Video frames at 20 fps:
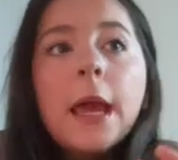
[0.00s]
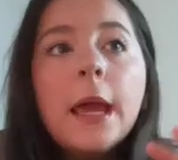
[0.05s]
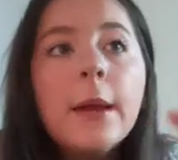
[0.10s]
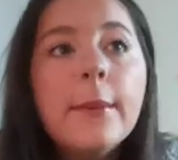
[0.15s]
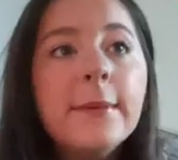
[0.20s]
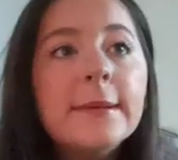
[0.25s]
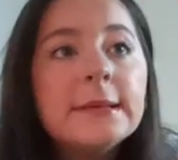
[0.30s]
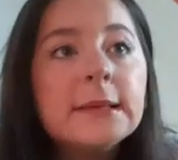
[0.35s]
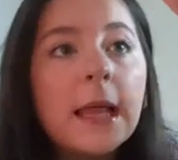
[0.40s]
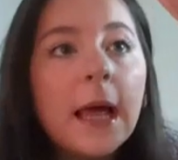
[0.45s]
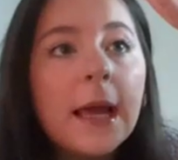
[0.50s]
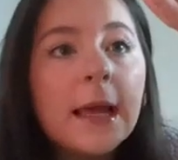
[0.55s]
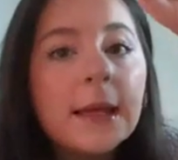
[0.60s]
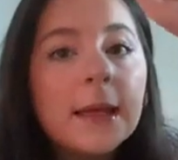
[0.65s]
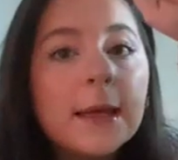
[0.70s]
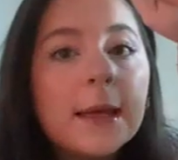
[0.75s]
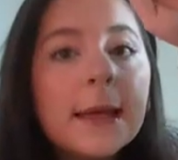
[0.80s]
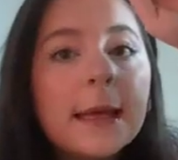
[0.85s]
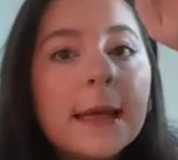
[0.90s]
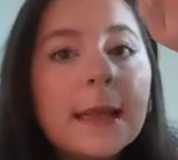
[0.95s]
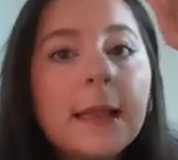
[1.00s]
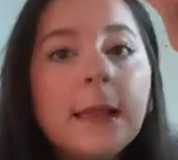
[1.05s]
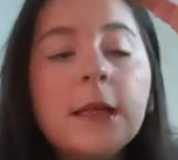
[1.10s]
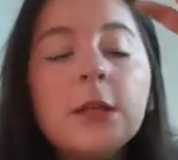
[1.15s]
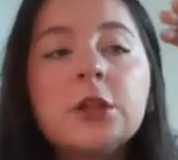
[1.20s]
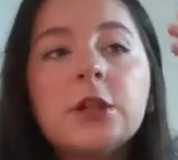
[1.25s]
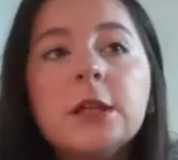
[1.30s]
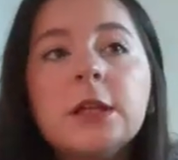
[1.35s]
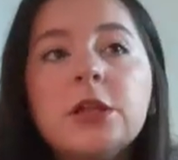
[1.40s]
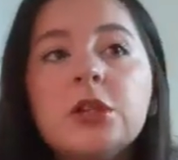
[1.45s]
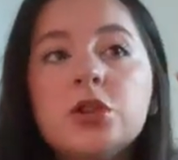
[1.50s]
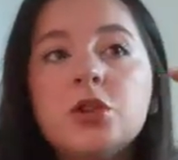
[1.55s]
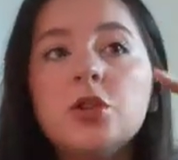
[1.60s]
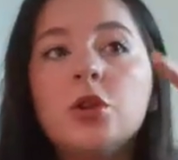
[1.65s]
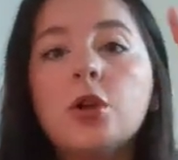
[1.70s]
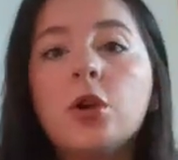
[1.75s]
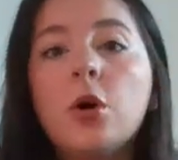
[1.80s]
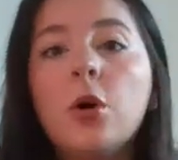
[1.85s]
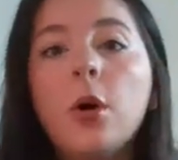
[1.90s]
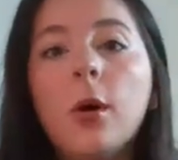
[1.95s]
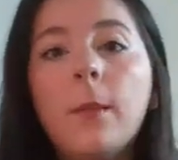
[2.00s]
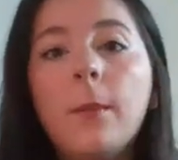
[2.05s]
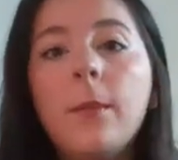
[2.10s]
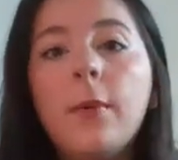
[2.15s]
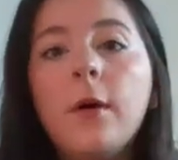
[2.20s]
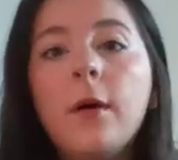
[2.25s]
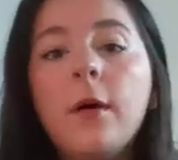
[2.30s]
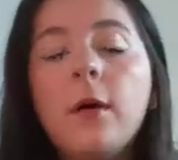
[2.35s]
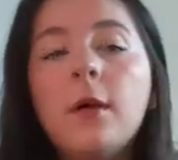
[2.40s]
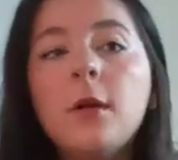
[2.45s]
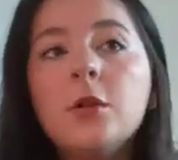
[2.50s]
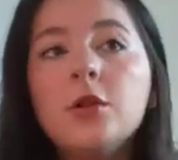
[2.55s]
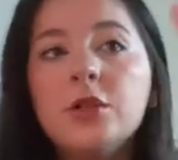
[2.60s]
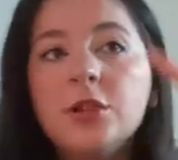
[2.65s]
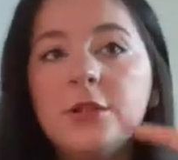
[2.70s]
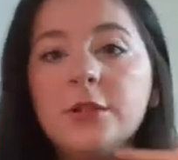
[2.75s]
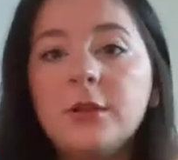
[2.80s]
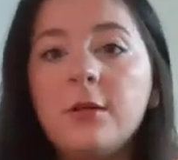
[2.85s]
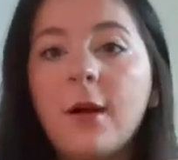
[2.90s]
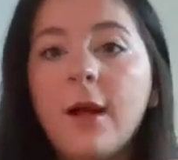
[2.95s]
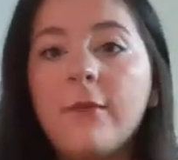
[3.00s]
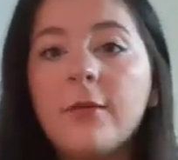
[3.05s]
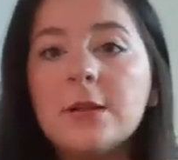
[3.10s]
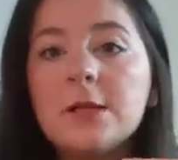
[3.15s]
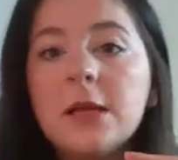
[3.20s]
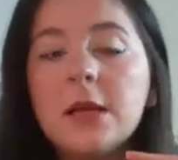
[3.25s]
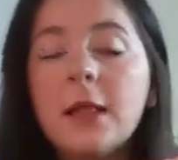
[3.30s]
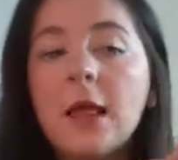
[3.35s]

It was like, it literally stuck up due to gravity.